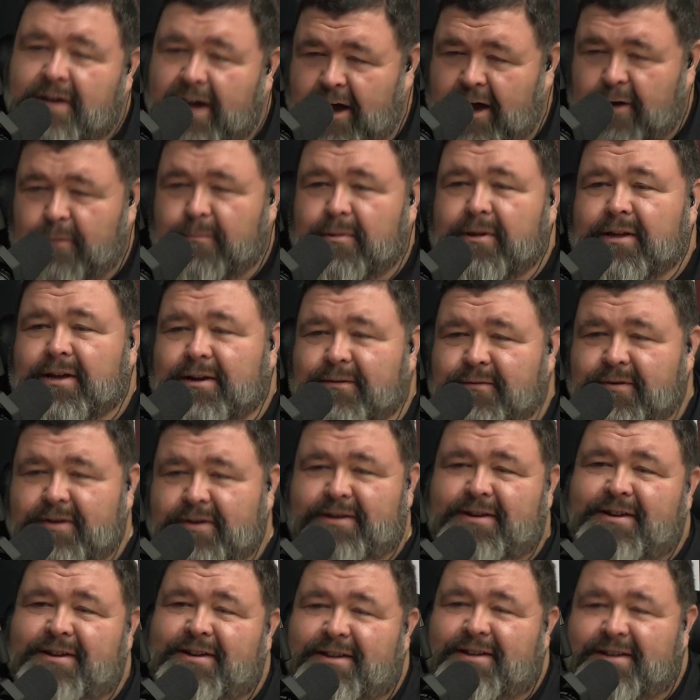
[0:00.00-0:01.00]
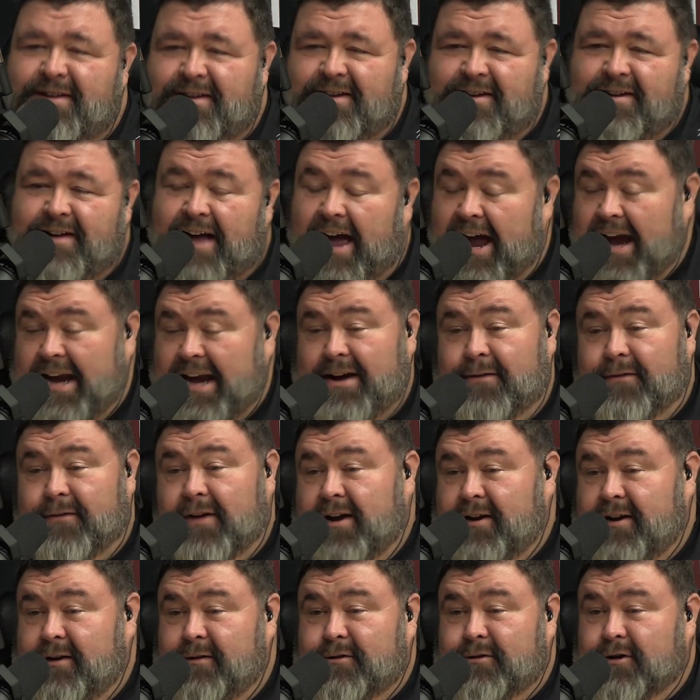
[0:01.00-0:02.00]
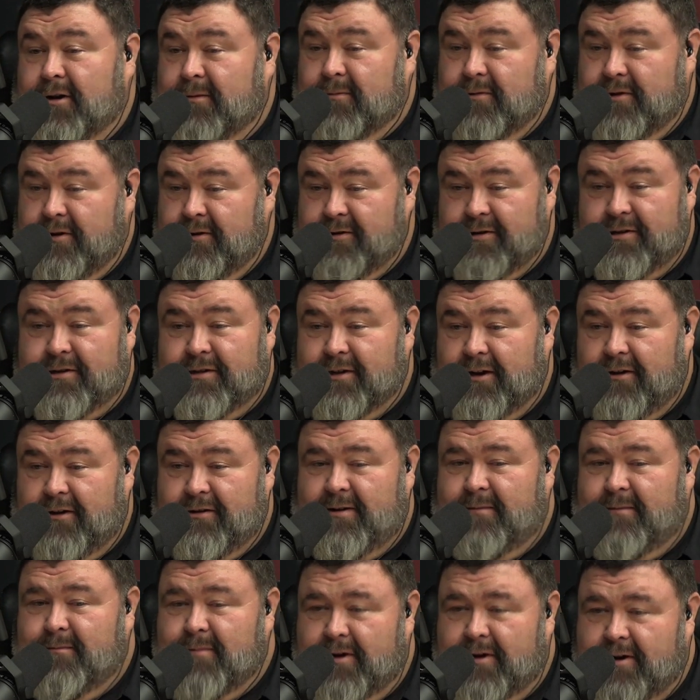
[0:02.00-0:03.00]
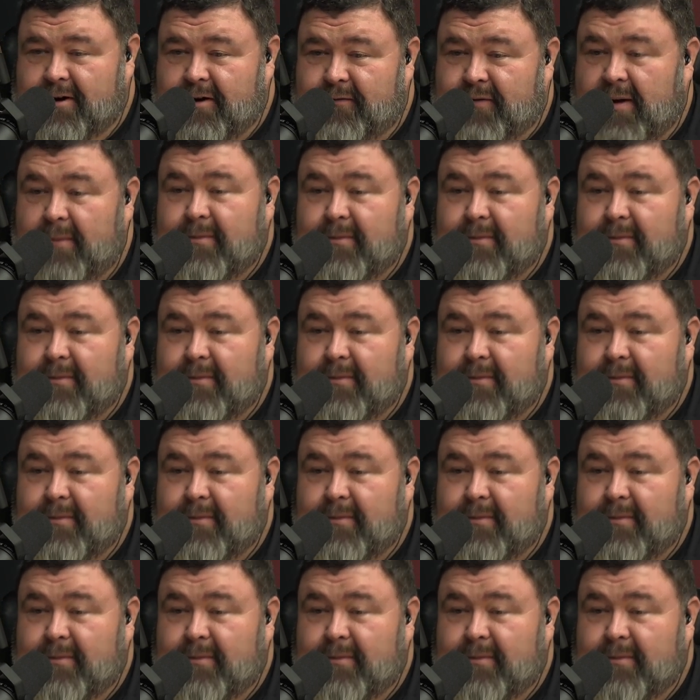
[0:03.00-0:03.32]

I don't believe it. I ain't ever had the trouble using salted butter. If